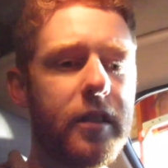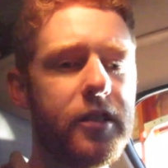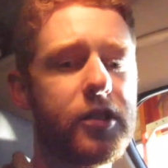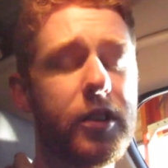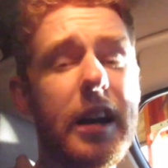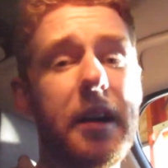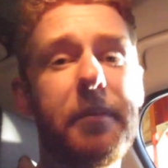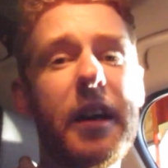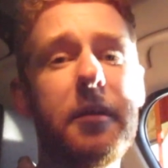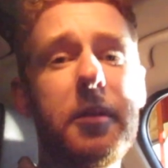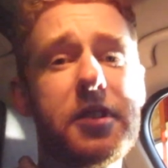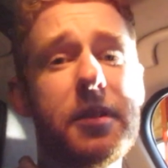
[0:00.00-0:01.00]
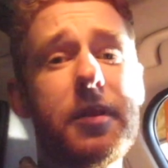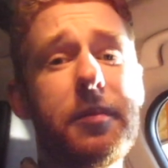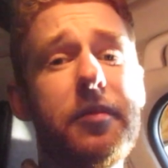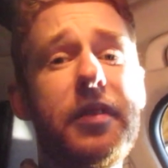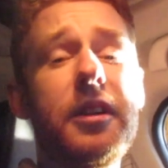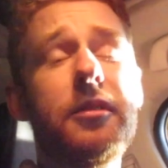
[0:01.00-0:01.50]
So yeah, that about sums up
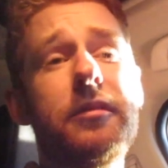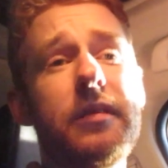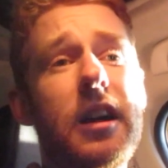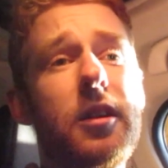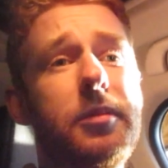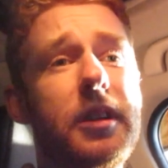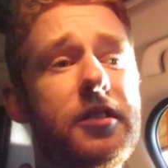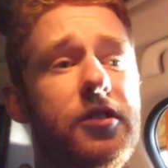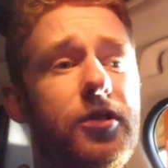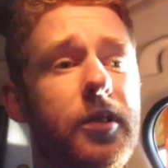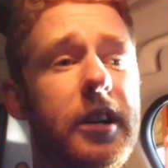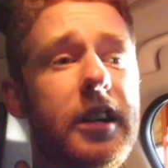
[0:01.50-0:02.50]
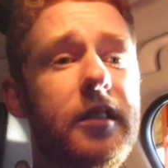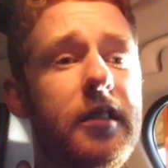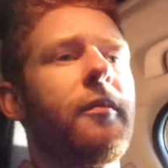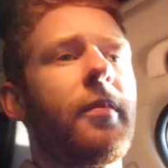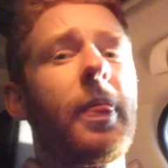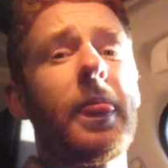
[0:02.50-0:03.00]
the video. I hope you guys enjoyed.
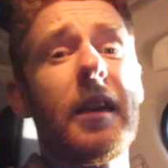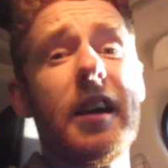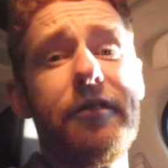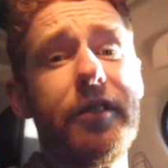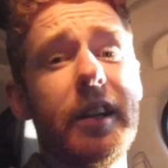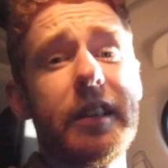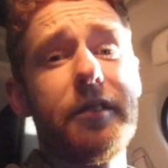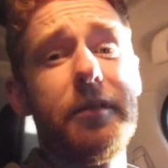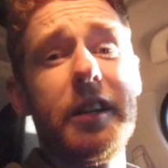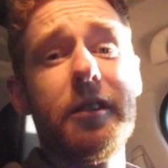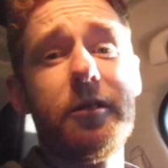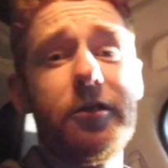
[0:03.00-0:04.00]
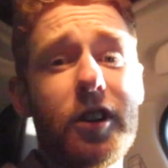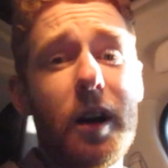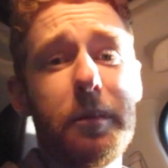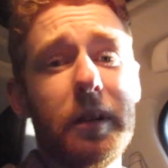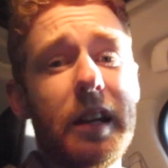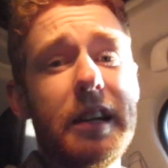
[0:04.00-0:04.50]
If you liked the video,
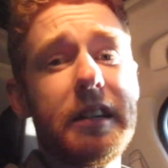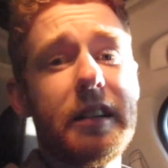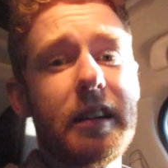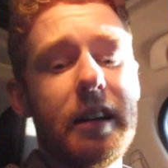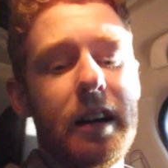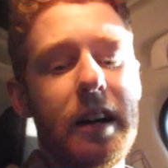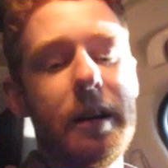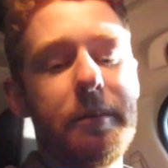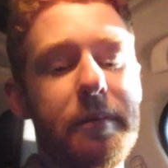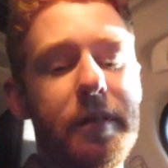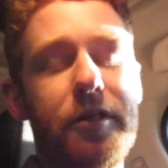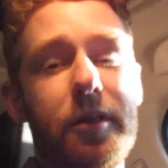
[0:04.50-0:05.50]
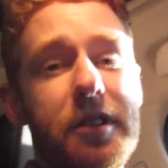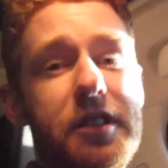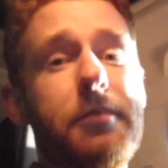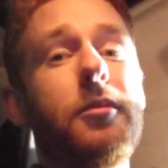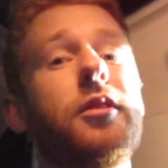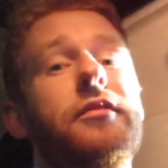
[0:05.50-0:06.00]
drop a like. If you want to
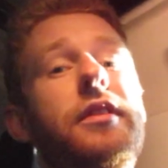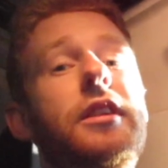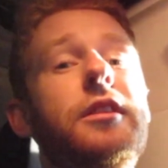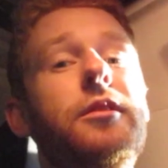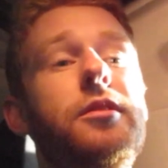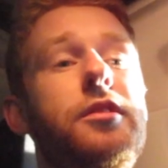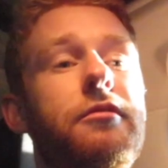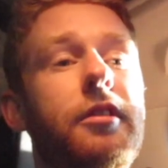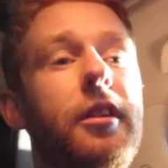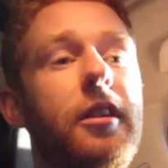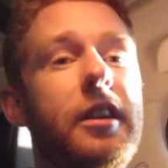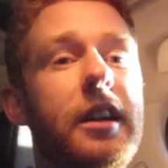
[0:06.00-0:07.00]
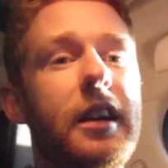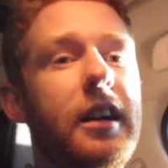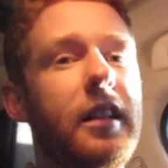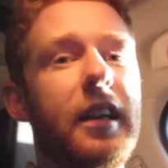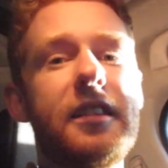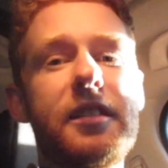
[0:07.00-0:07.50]
see more videos regarding
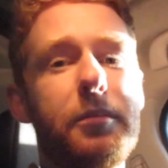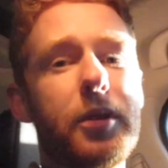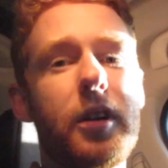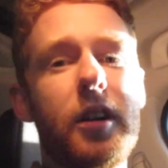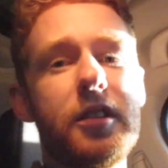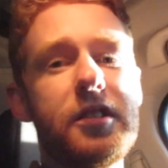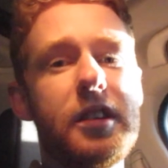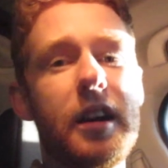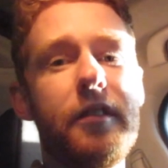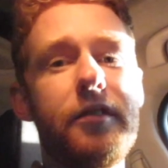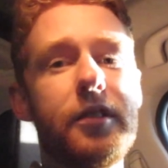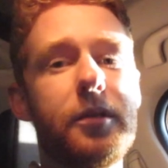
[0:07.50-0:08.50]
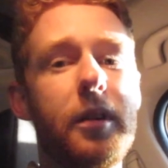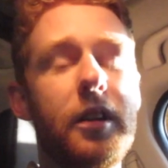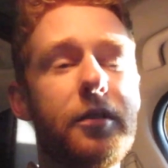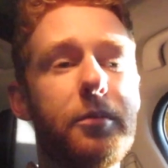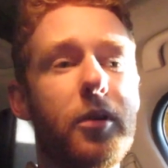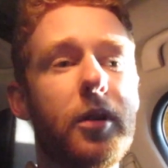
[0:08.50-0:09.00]
kind of like simple car stuff, as
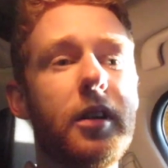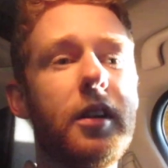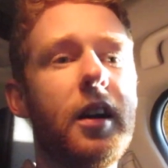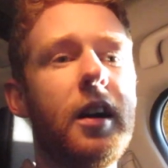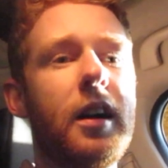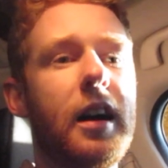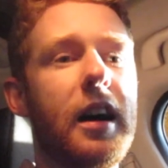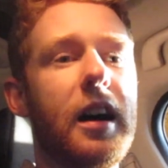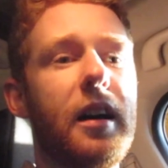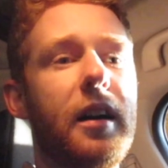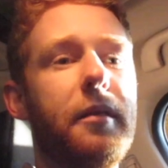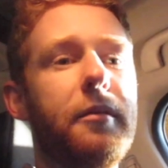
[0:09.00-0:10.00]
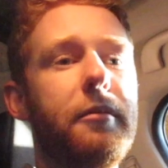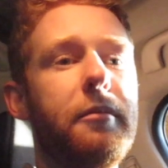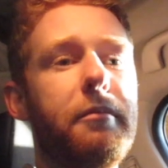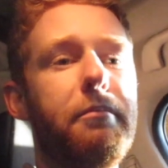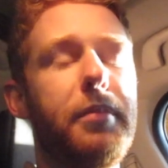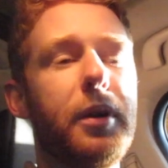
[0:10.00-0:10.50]
well as more
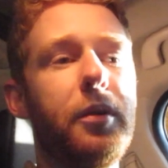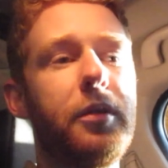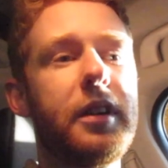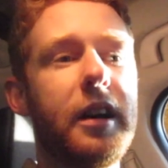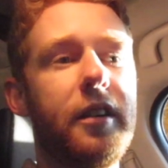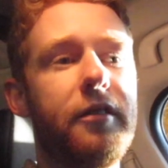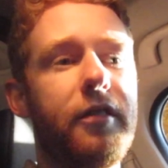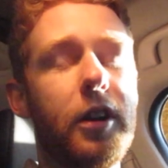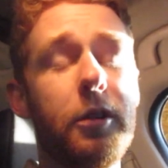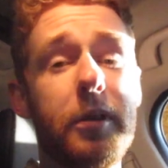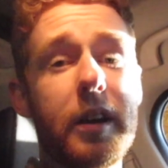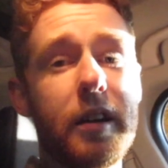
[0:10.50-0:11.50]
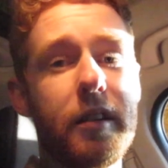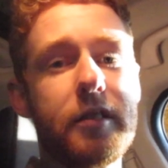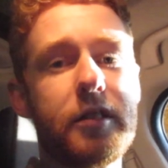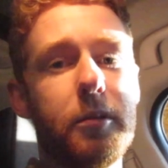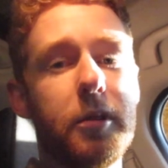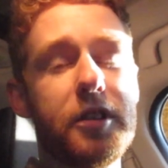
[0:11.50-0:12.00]
build kind of following
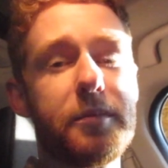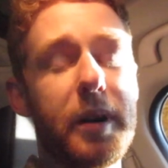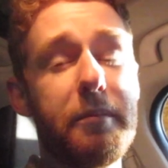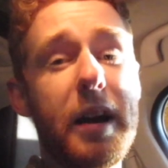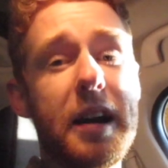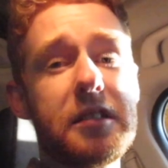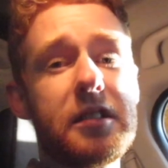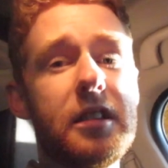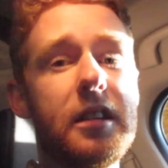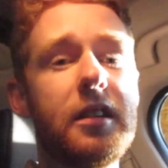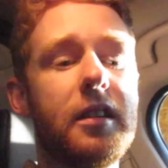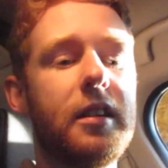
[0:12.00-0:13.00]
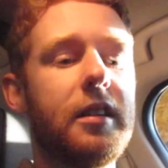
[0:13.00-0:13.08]
towards my Mazda,